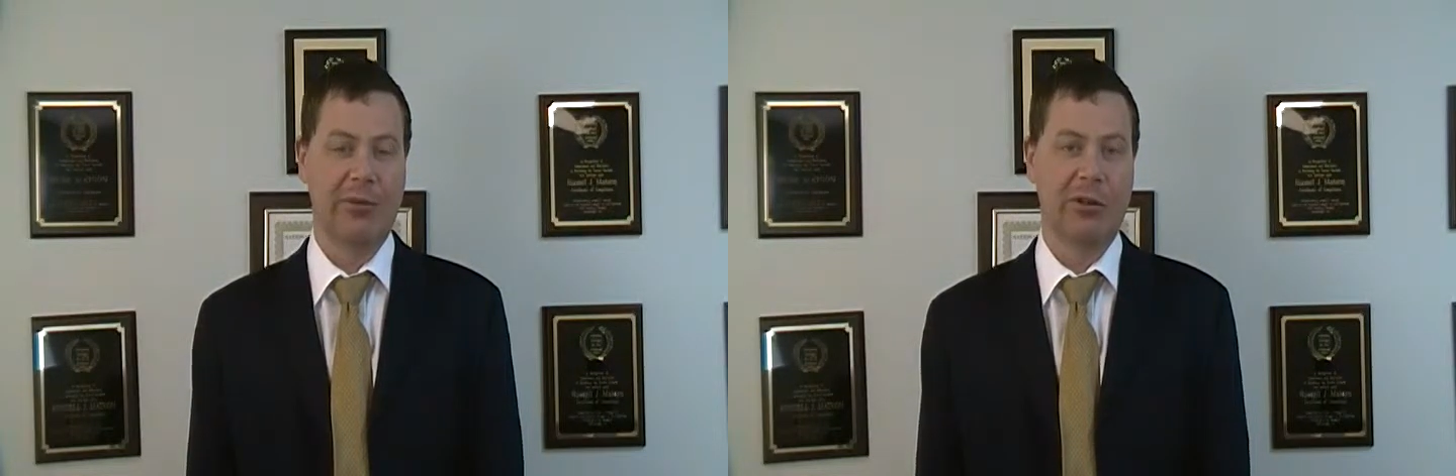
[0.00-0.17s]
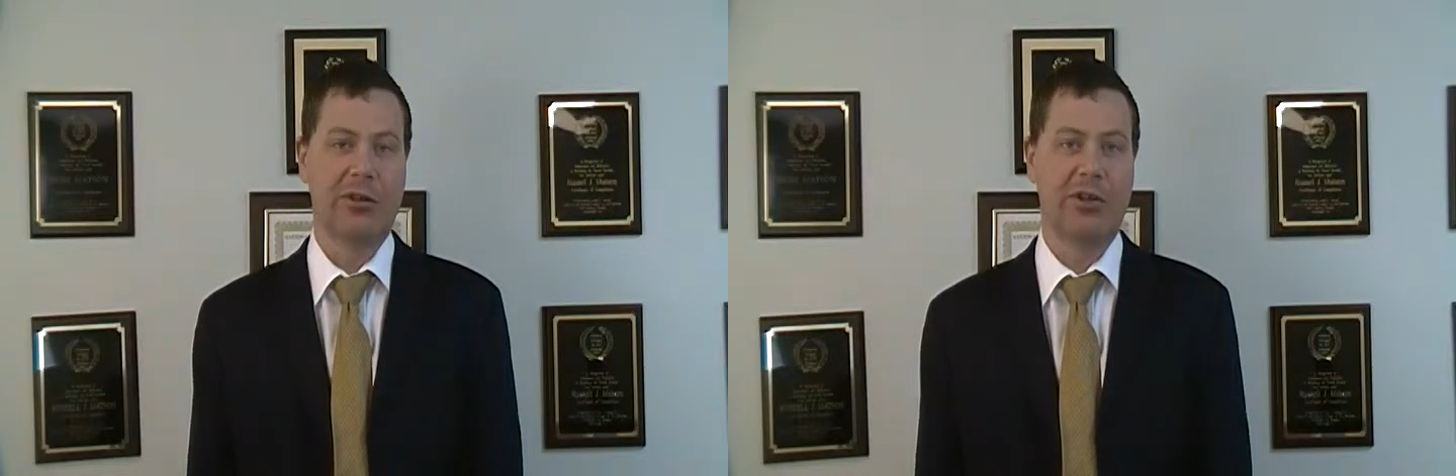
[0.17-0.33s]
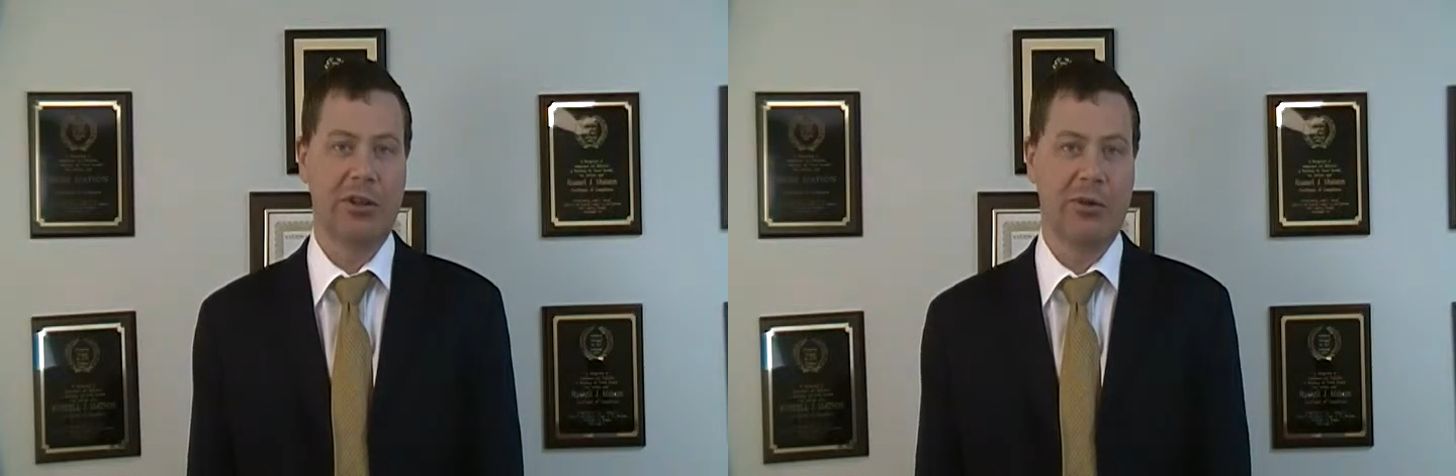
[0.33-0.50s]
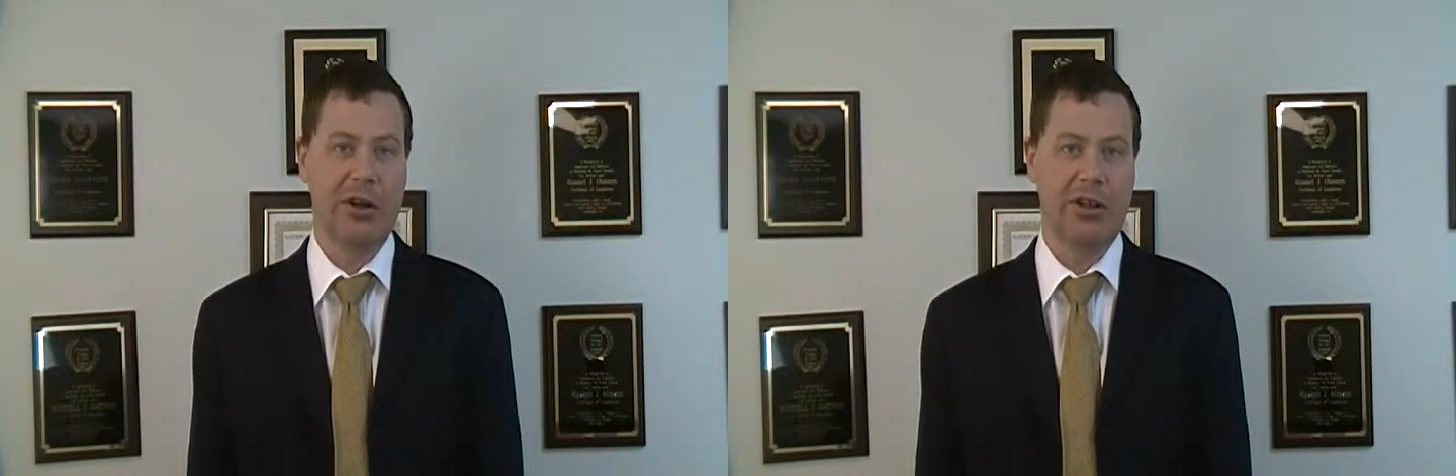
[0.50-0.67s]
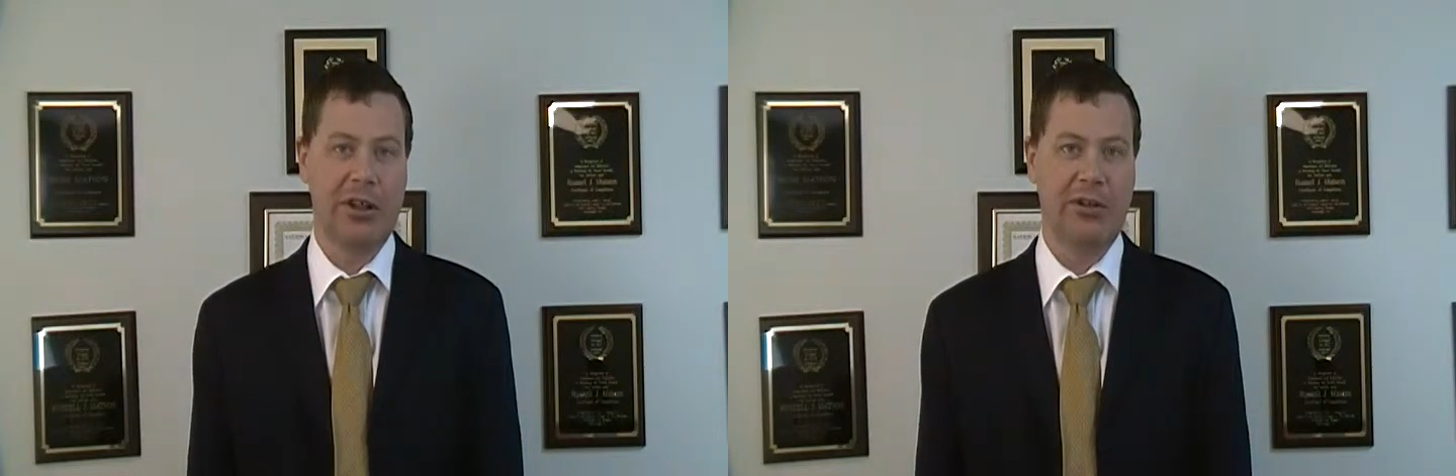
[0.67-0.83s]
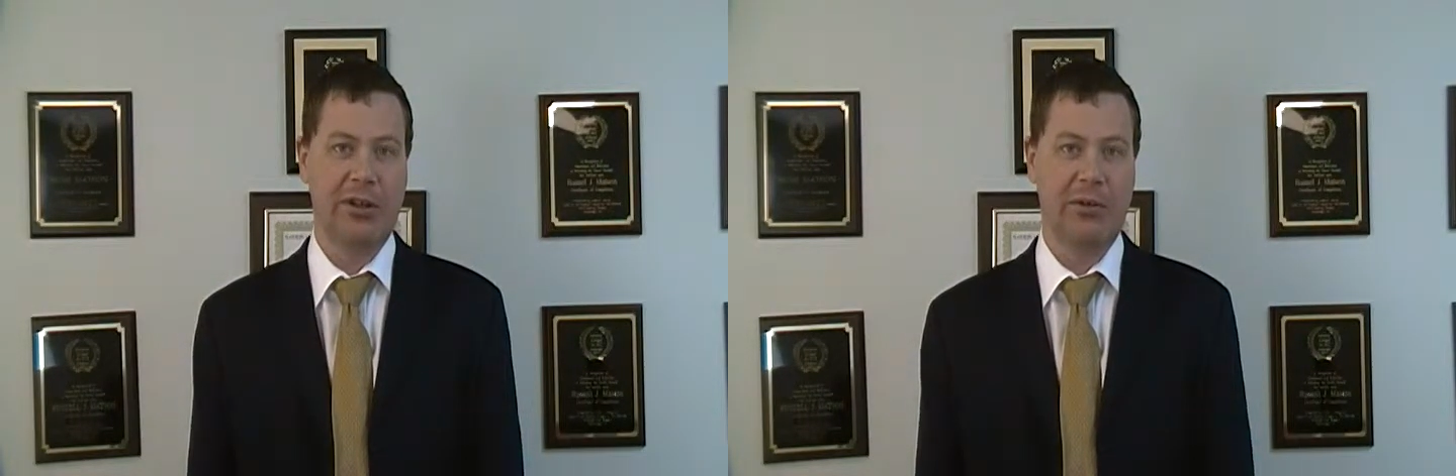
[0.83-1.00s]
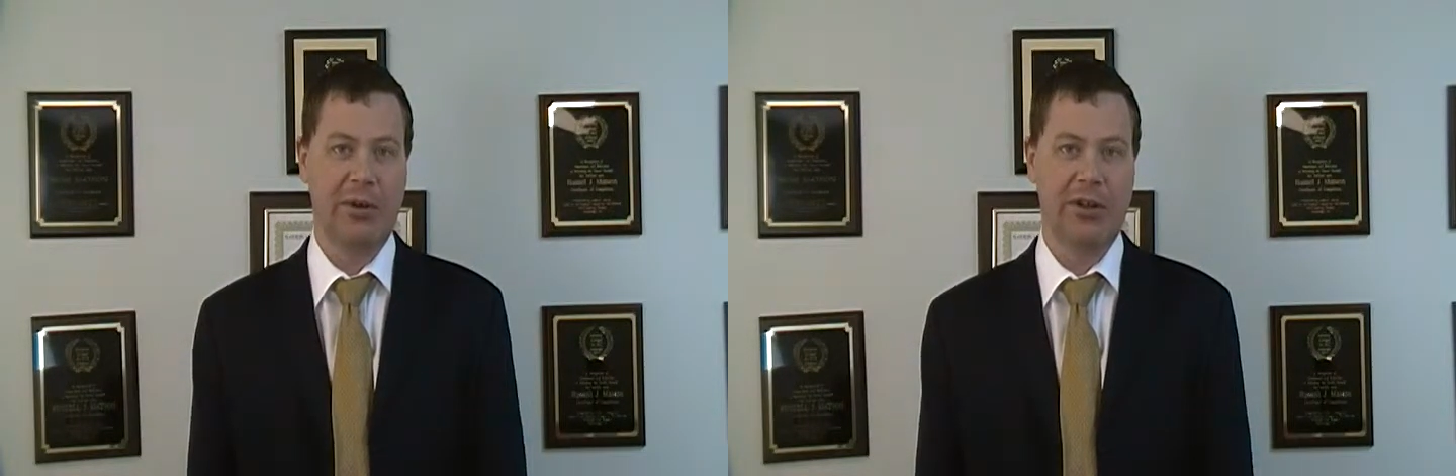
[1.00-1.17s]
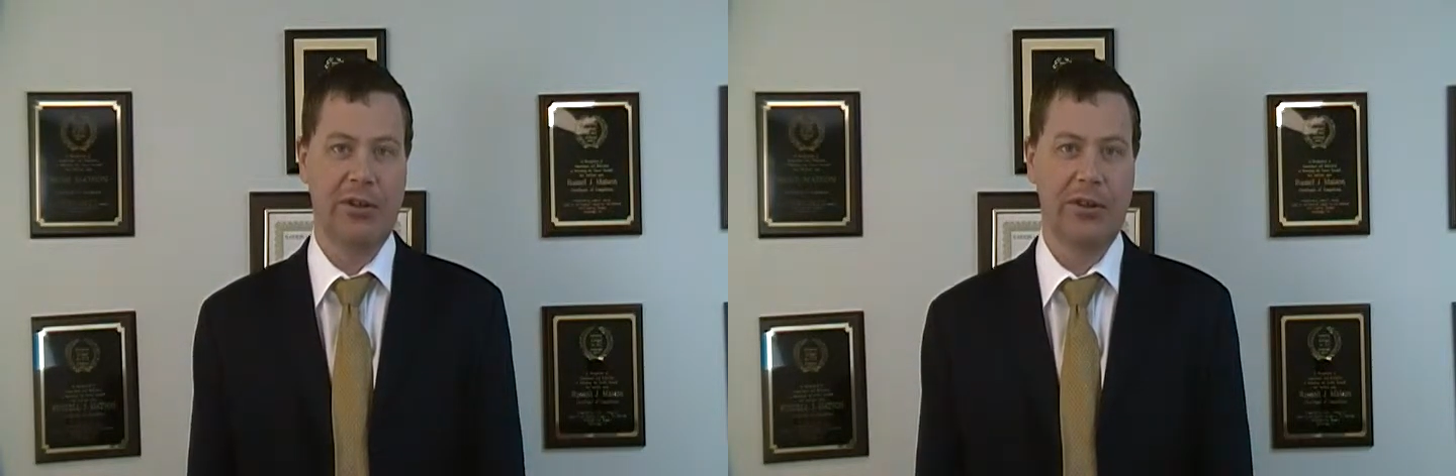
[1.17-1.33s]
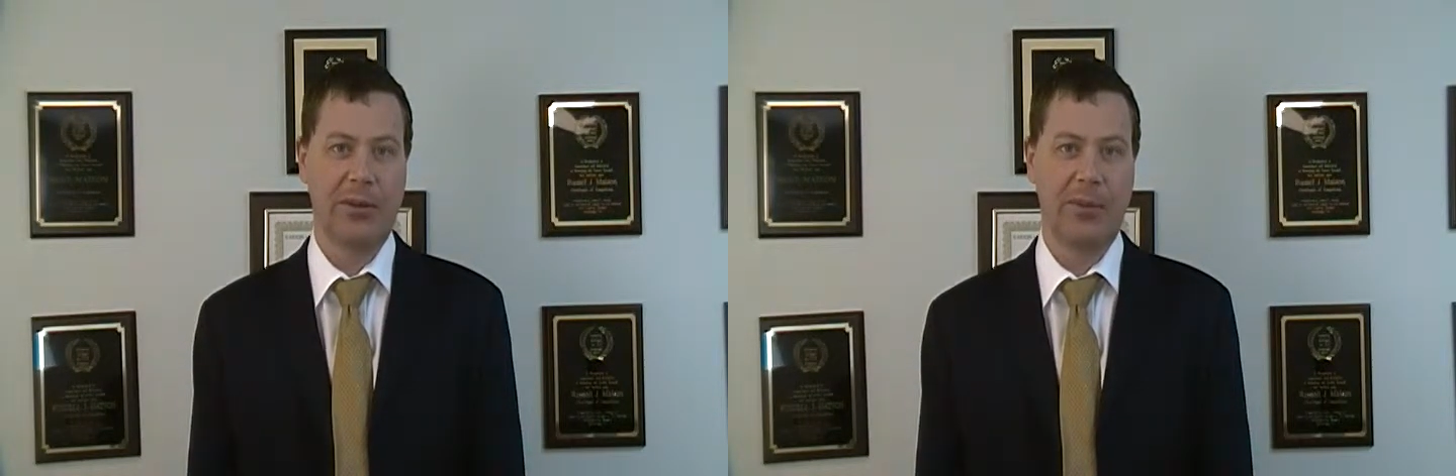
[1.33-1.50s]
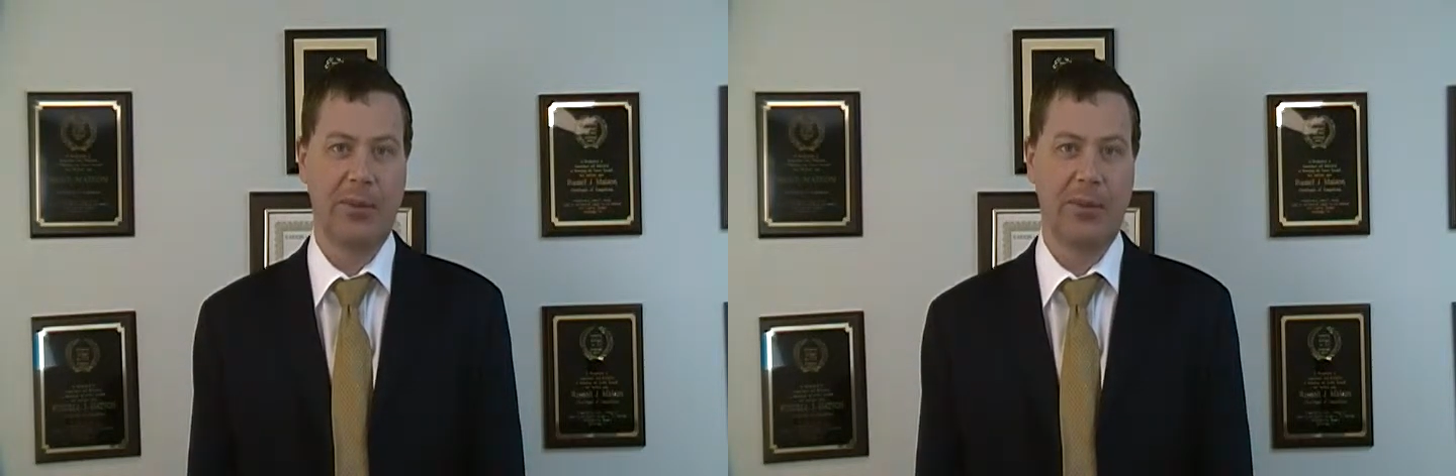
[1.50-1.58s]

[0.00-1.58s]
the motion to suppress hearing was